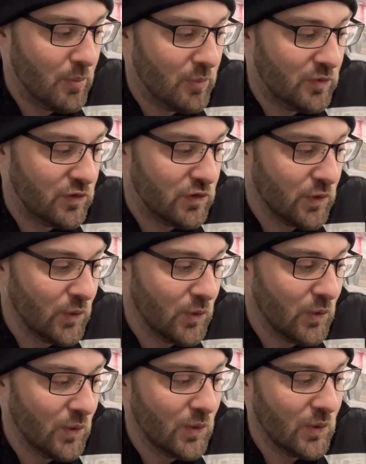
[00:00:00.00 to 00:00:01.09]

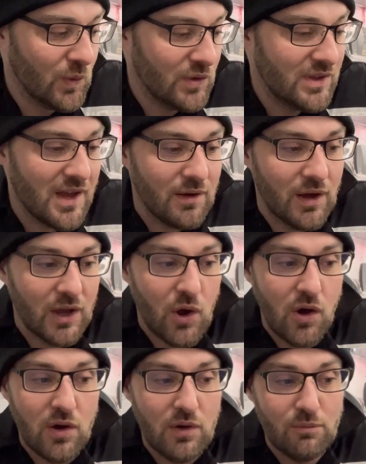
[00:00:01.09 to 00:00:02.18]
So yeah, I
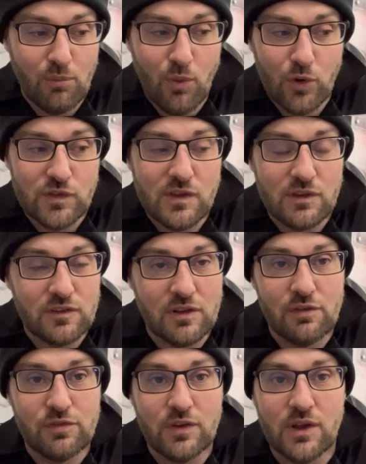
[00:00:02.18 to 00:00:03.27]
got most of the
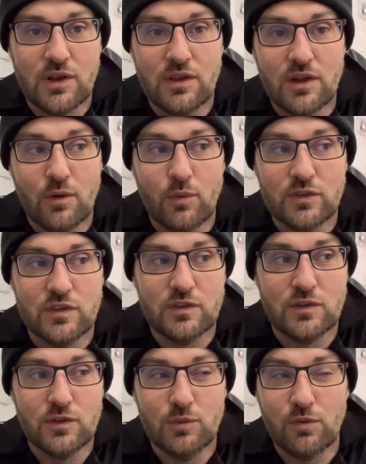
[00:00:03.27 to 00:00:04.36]
stuff done that I wanted
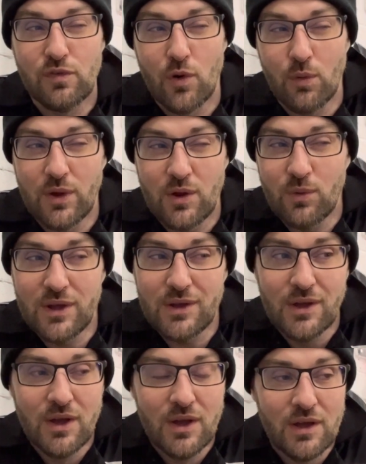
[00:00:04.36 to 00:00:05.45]
to do before I went away.